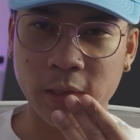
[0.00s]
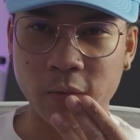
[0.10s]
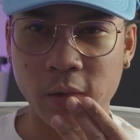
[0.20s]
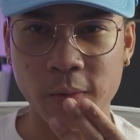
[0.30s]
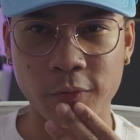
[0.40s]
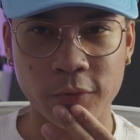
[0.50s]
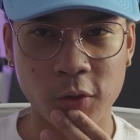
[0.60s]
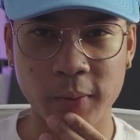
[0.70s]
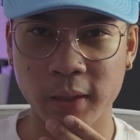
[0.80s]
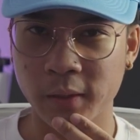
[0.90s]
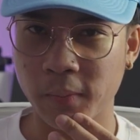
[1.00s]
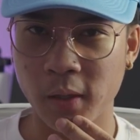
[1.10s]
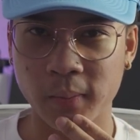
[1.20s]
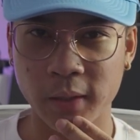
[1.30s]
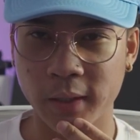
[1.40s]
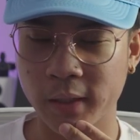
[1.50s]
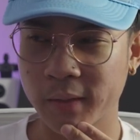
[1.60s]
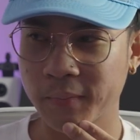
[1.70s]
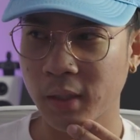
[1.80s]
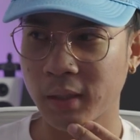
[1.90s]
Like when I'm filming in public,
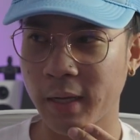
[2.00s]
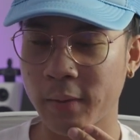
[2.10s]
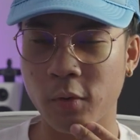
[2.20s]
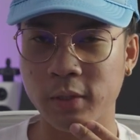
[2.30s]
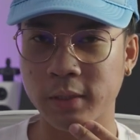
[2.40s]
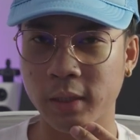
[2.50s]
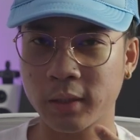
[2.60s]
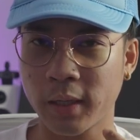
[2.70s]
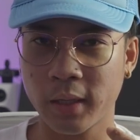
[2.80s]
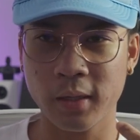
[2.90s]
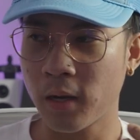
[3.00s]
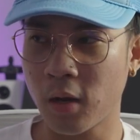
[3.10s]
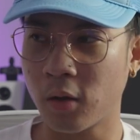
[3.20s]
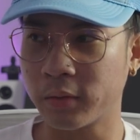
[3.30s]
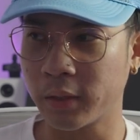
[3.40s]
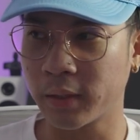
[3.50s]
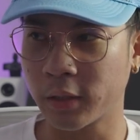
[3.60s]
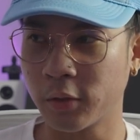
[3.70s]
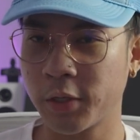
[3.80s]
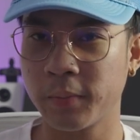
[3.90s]
like I'm always thinking like, oh, they're
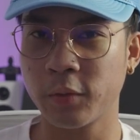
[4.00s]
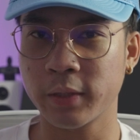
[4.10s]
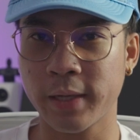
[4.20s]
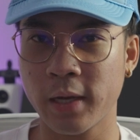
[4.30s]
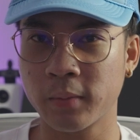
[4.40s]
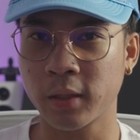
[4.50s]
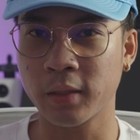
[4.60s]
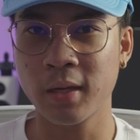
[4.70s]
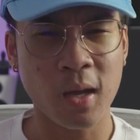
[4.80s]
like looking at me with a camera.